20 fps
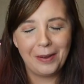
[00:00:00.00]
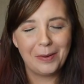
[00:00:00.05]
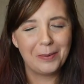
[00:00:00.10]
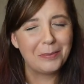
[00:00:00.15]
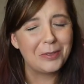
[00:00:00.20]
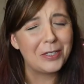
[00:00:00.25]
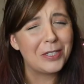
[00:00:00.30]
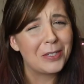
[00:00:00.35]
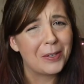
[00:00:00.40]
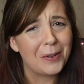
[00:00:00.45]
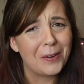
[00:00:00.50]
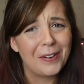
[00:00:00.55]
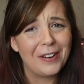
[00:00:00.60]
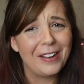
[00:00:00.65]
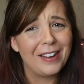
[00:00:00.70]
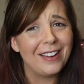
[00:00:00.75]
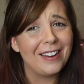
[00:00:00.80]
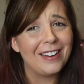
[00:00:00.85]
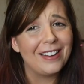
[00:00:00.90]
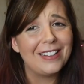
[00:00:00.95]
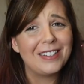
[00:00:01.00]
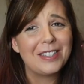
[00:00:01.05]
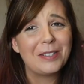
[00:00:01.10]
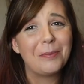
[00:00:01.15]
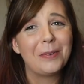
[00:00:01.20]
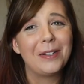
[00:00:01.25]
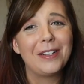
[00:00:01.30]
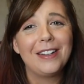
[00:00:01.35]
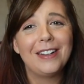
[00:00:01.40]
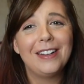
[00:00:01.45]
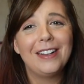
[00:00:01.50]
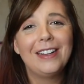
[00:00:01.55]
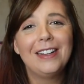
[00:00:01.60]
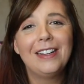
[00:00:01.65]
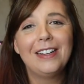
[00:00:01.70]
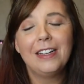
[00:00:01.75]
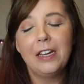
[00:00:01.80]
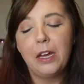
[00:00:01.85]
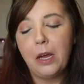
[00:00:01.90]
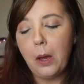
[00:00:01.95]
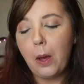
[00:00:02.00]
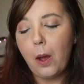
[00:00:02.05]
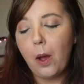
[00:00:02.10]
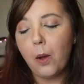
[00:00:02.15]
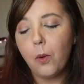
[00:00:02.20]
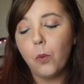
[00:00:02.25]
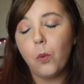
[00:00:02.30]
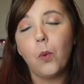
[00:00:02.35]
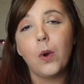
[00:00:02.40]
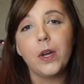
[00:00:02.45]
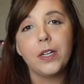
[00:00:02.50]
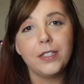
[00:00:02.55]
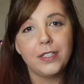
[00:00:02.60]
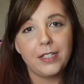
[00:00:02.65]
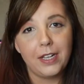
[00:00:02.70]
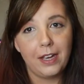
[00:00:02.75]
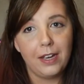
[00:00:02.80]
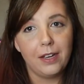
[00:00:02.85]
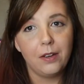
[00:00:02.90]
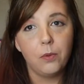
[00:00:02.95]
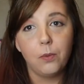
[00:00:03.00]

I'm sorry, guys, but one day